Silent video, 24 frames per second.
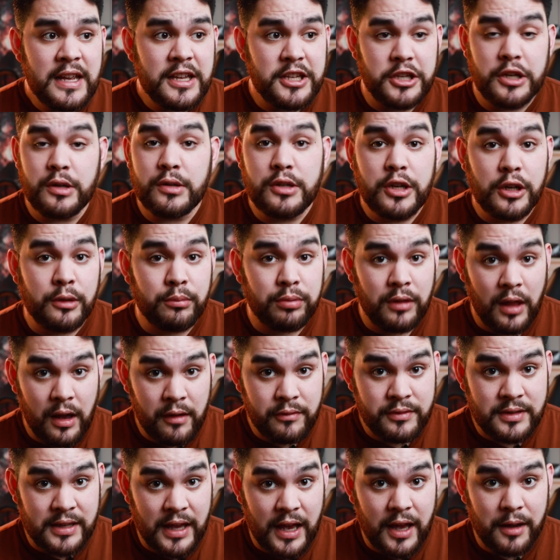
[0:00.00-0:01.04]
YouTube
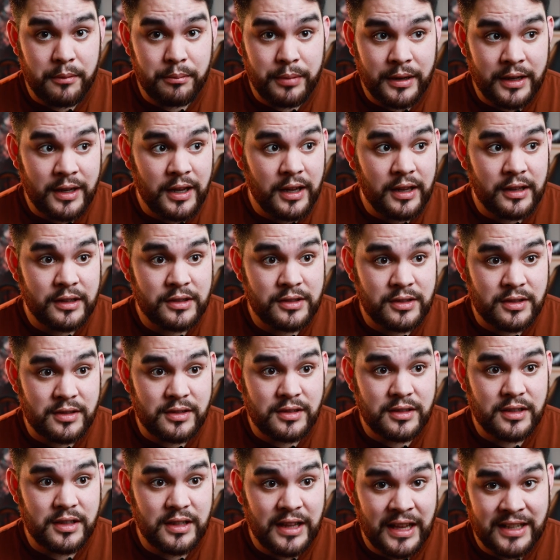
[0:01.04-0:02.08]
loves that because
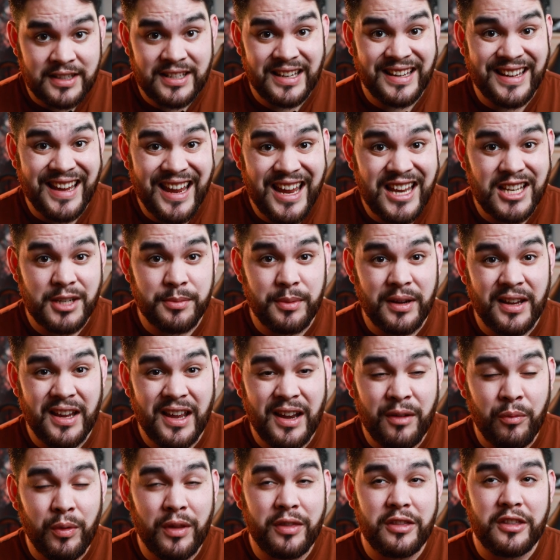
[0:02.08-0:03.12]
that's engagement.
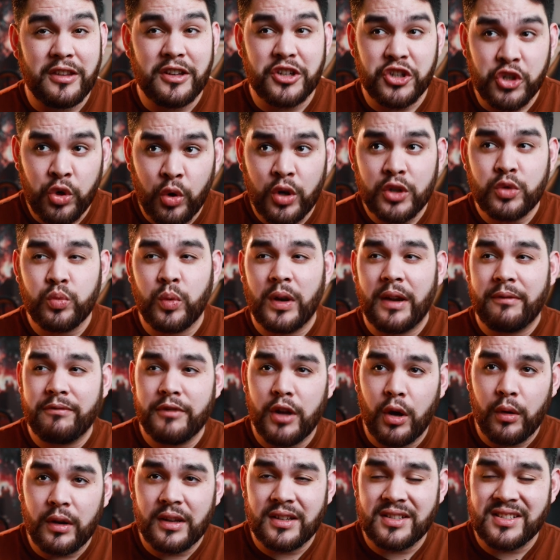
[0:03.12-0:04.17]
And with shorts, what I've
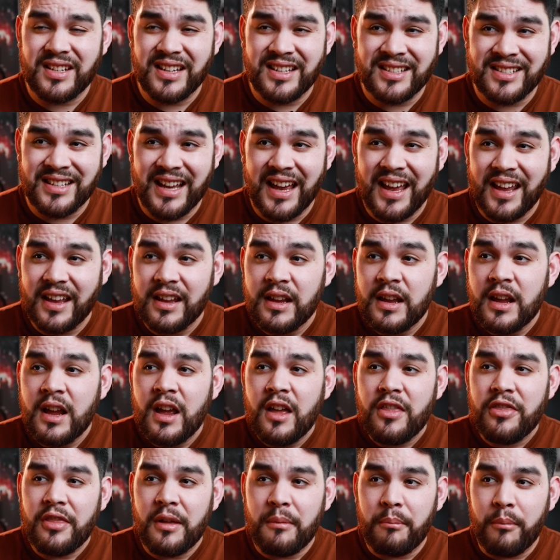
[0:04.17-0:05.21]
noticed is that
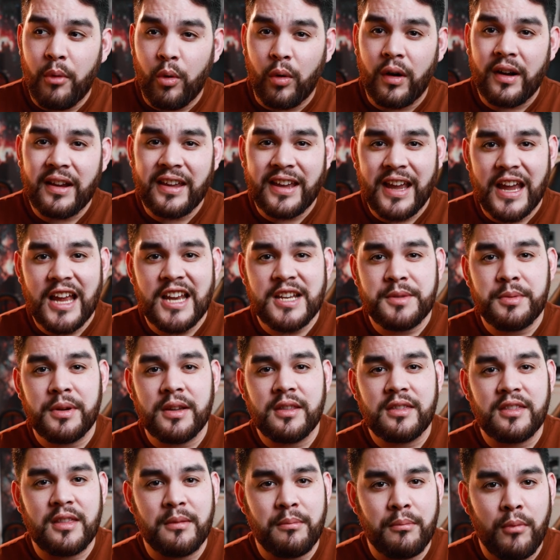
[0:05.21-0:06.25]
the more
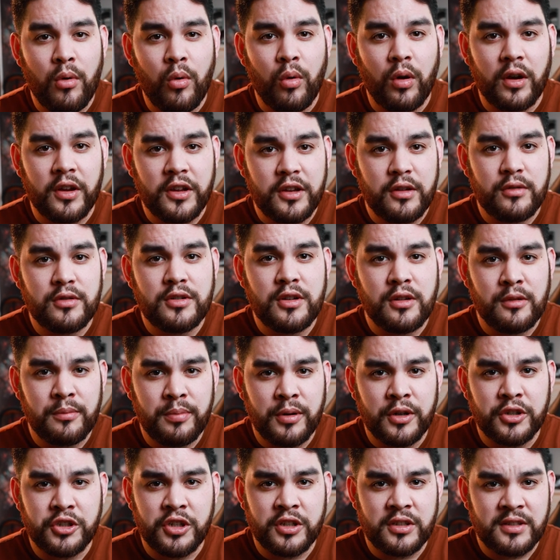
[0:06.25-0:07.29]
engagement, the more YouTube
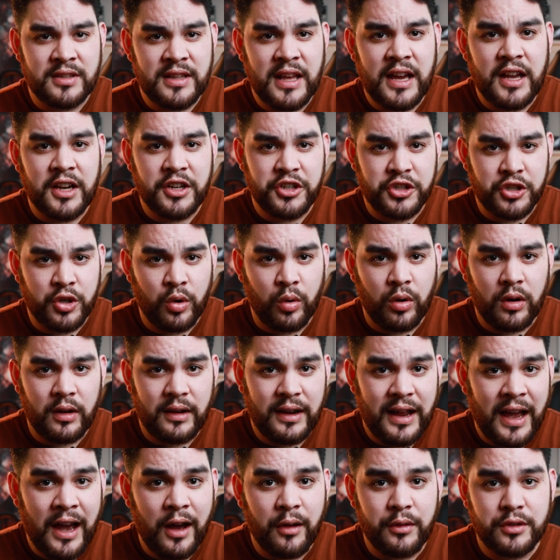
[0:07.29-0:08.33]
pushes that short
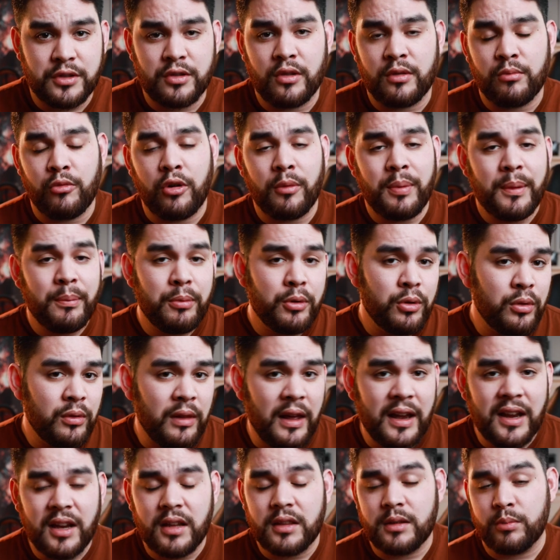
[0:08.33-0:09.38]
out. So the more people who
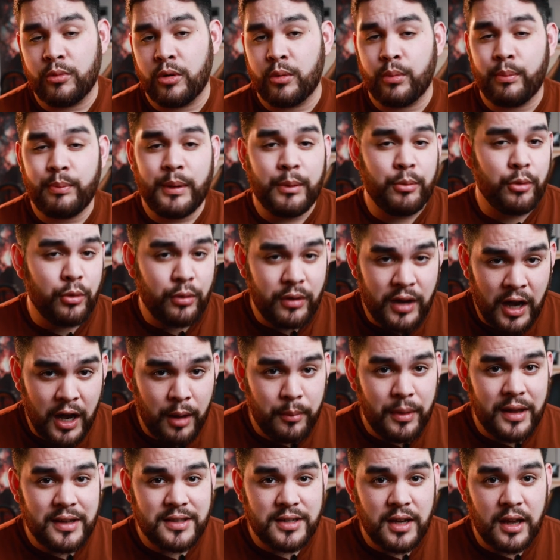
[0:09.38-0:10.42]
like it, the more people who
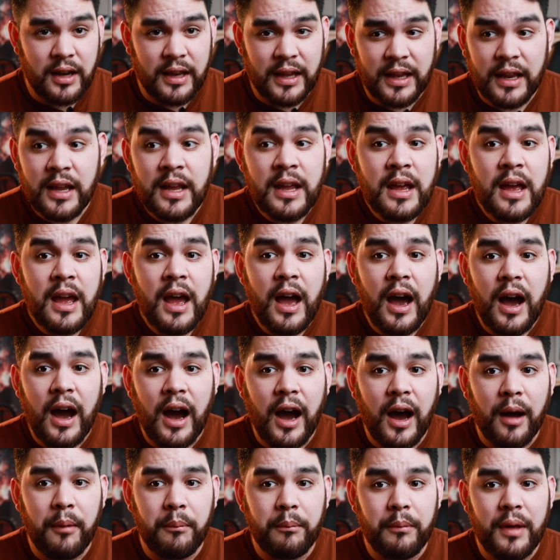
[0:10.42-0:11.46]
comment on it,
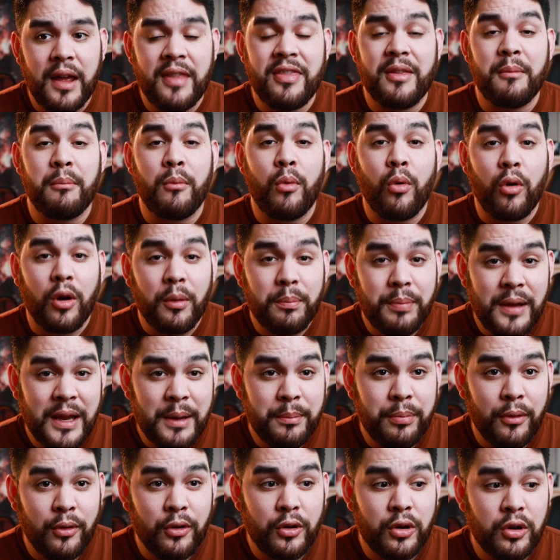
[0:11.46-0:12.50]
and the more
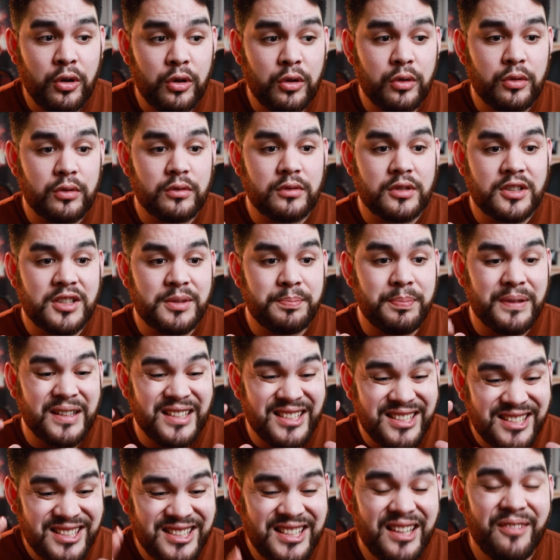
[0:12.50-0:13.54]
people who
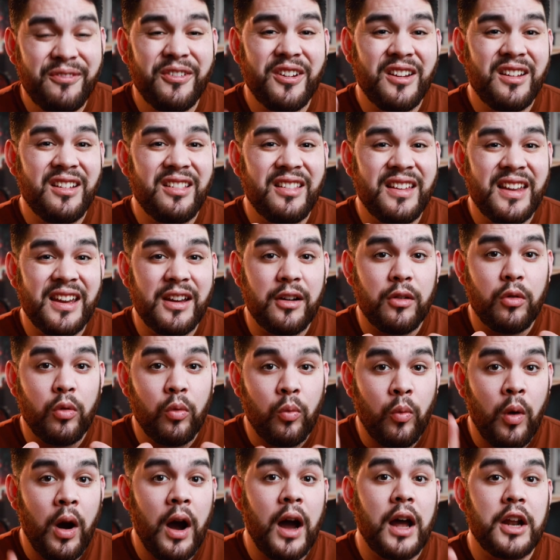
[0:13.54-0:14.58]
specifically
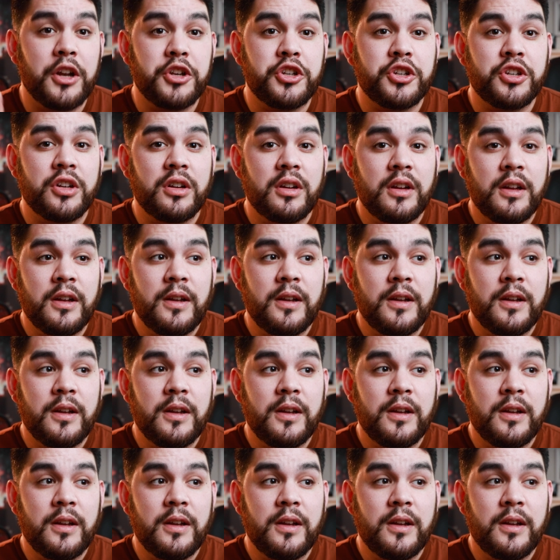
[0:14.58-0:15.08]
watch